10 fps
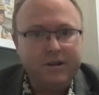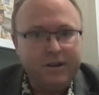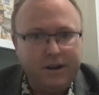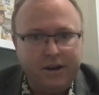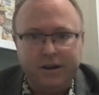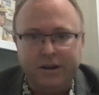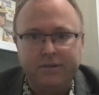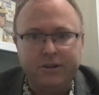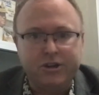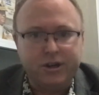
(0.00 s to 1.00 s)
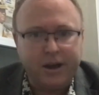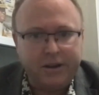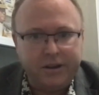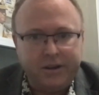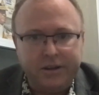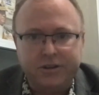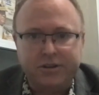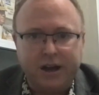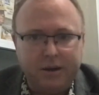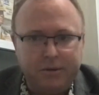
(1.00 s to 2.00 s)
The Chinese
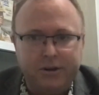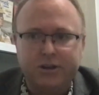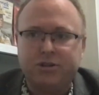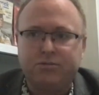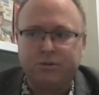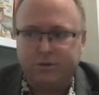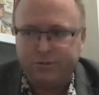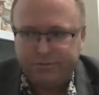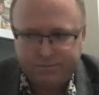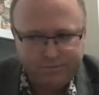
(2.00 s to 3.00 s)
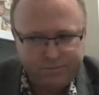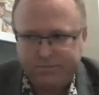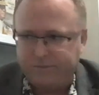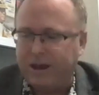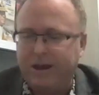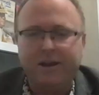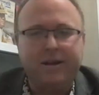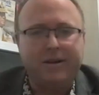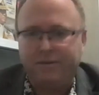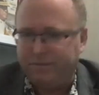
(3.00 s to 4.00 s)
communists were
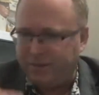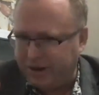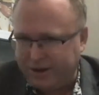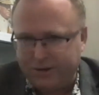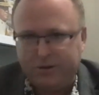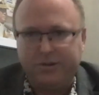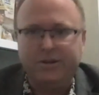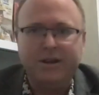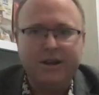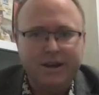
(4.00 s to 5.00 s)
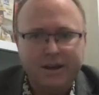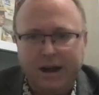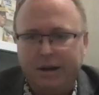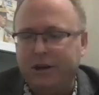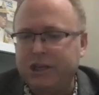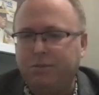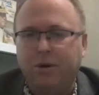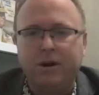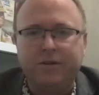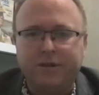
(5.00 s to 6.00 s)
paying money into the Communist
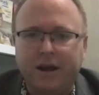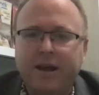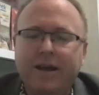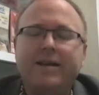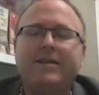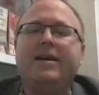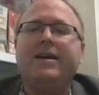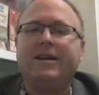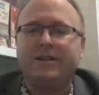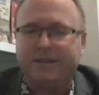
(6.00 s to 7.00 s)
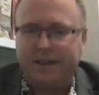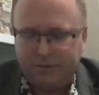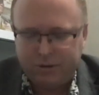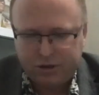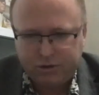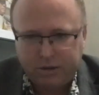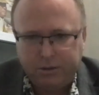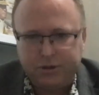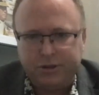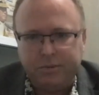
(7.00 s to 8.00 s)
Party of Thailand. Yes, that was
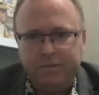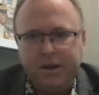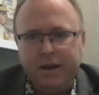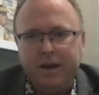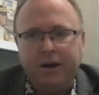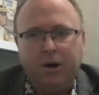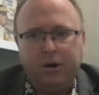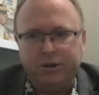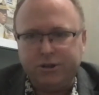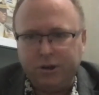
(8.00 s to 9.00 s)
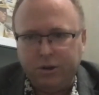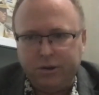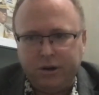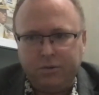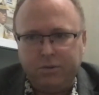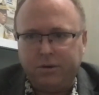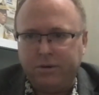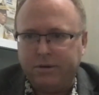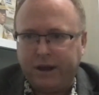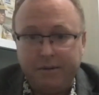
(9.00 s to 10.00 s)
troublesome. Also, there
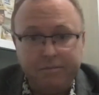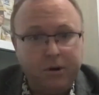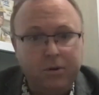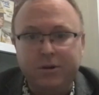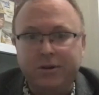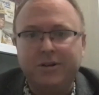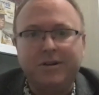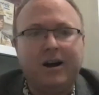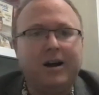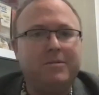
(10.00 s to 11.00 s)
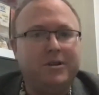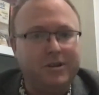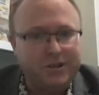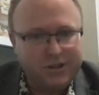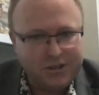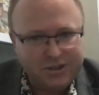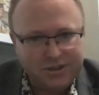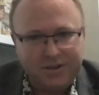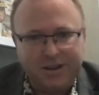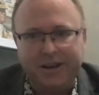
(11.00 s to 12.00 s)
were Cambodian communists,
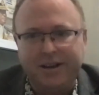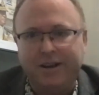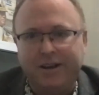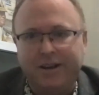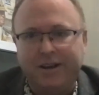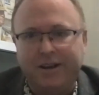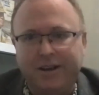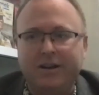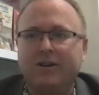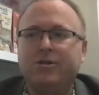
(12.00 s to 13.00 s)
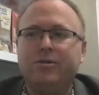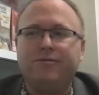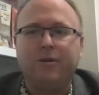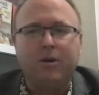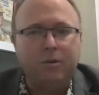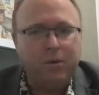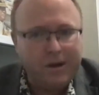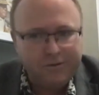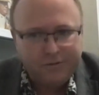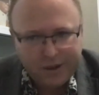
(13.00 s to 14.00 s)
okay? Then not too far
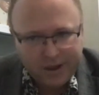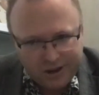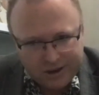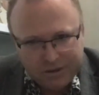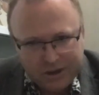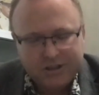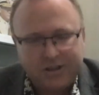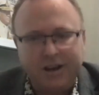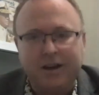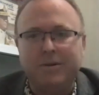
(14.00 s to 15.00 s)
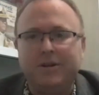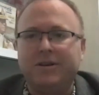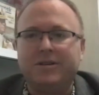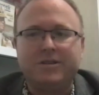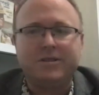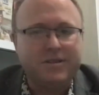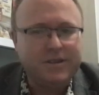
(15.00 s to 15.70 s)
away, Vietnamese communists.